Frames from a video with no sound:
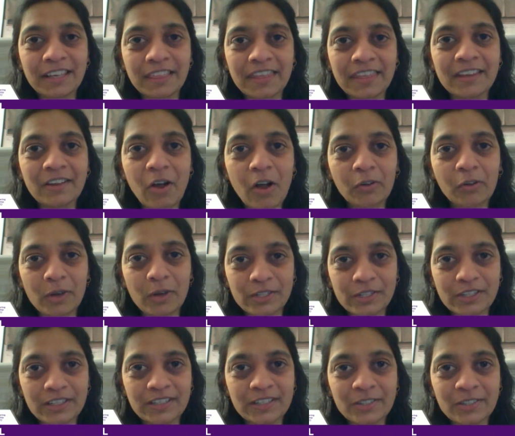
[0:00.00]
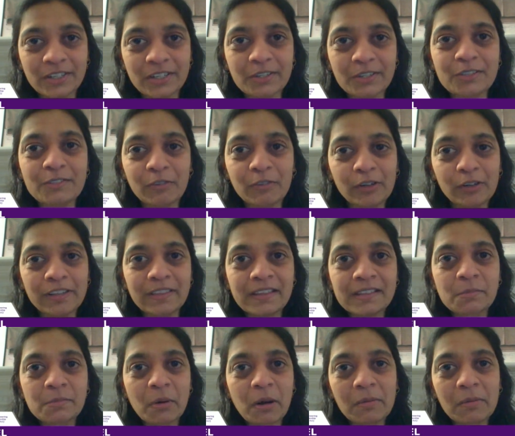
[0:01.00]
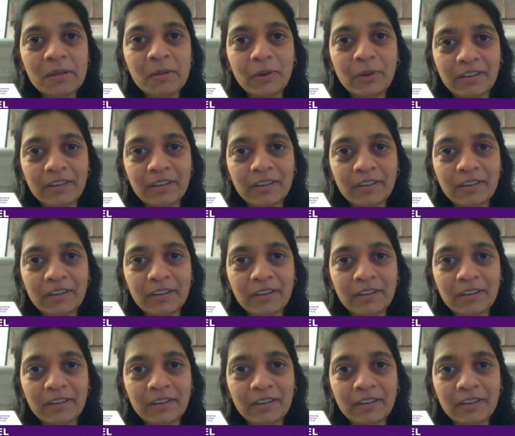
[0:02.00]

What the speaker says: I think all questions are useful, and that's probably